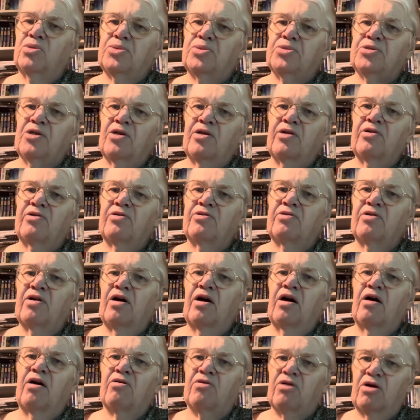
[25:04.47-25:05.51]
follow
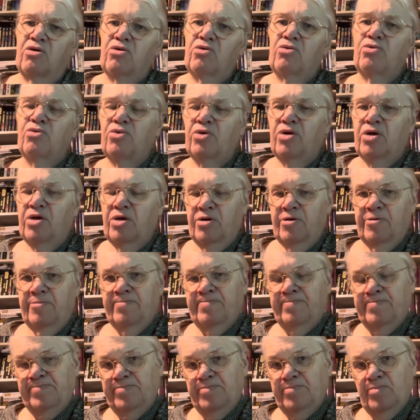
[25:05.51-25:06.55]
our own
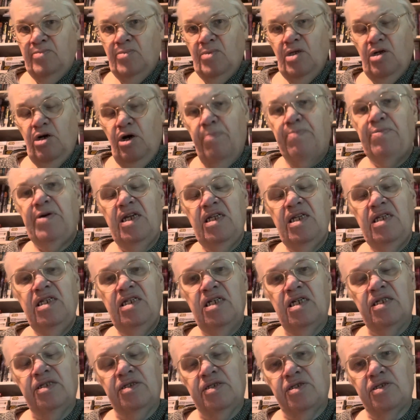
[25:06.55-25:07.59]

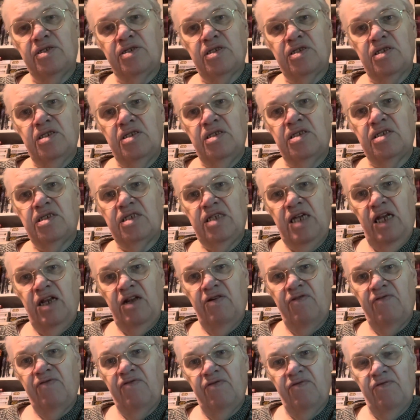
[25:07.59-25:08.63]
opinions instead
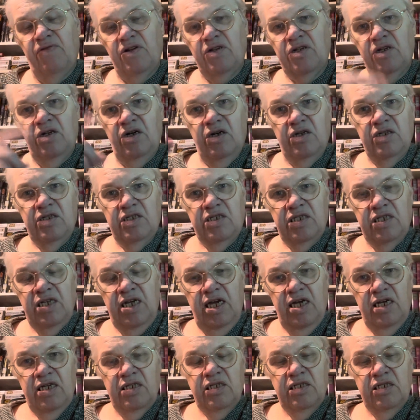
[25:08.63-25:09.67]
of what God
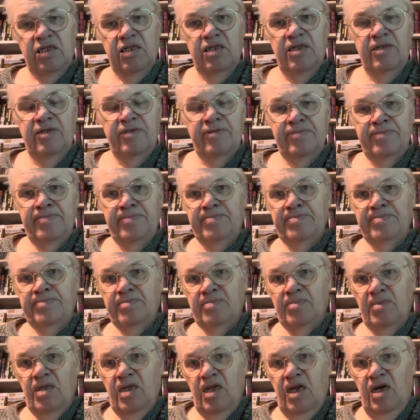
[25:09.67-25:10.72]
says.
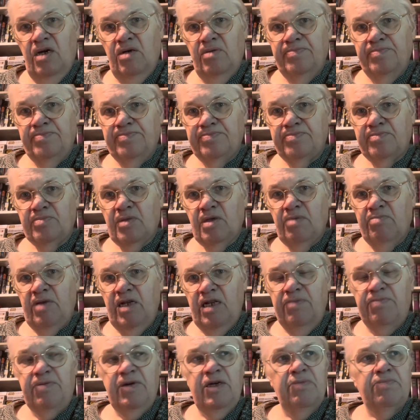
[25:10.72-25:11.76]
Now,
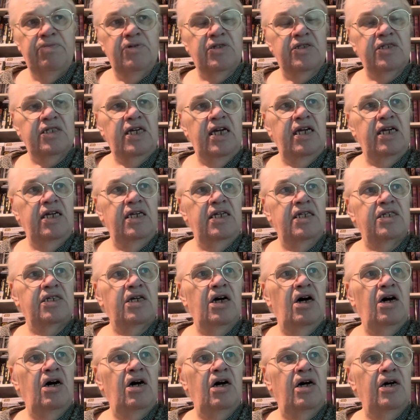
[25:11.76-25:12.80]
many people say it's
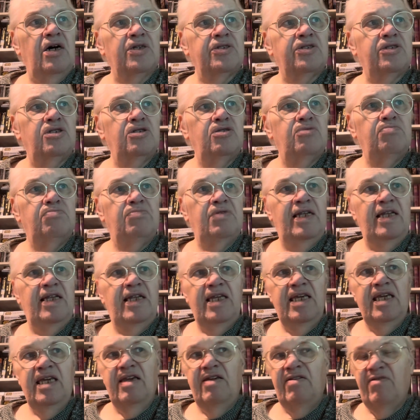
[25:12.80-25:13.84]
hard to
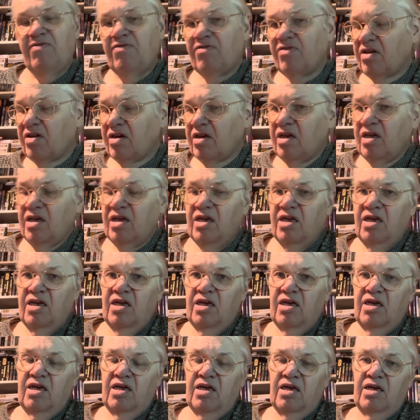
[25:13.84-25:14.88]
believe
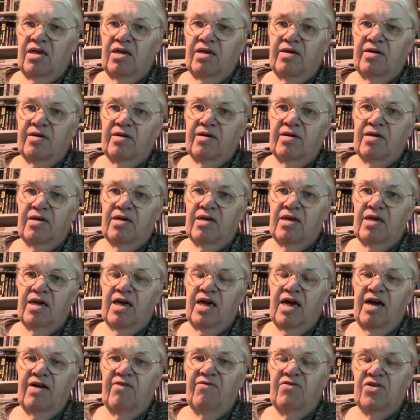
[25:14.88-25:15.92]
uh,
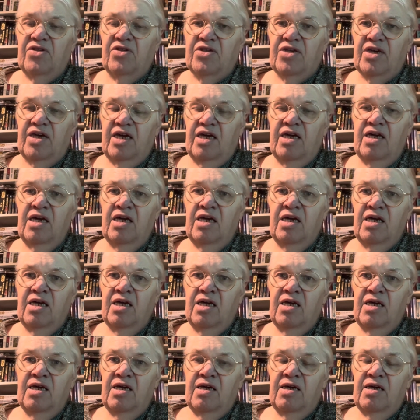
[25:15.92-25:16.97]
everything
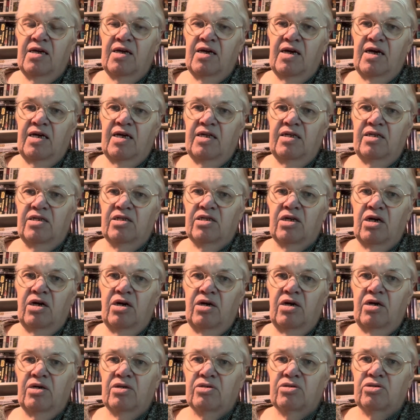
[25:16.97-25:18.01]
and it's
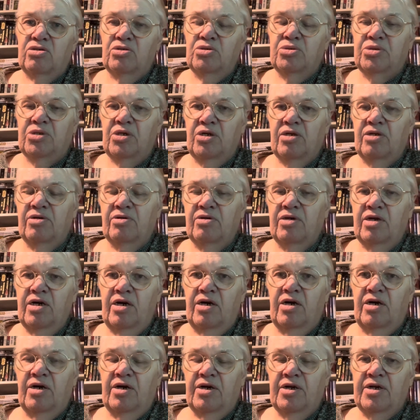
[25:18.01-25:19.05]
hard to follow
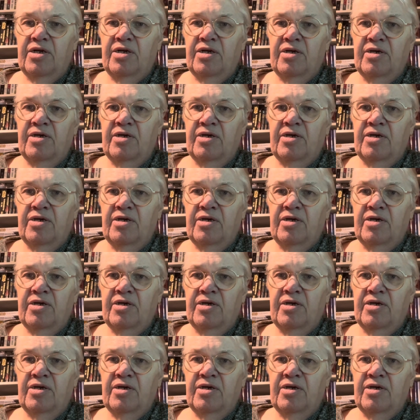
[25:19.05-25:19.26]
God.